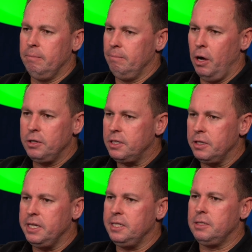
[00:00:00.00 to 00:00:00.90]
Most of
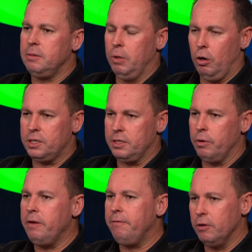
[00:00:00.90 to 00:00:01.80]
these blocks are
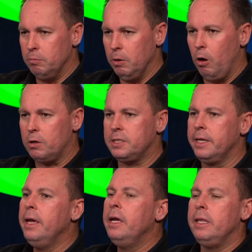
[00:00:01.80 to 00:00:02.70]
infill blocks,
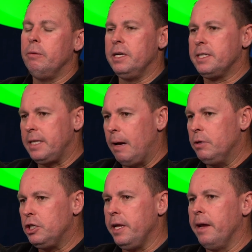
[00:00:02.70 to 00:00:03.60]
they're in
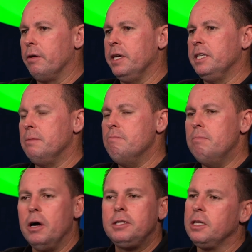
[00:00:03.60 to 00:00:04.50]
established areas.
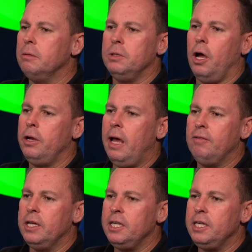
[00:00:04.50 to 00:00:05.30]
Most of them don't have an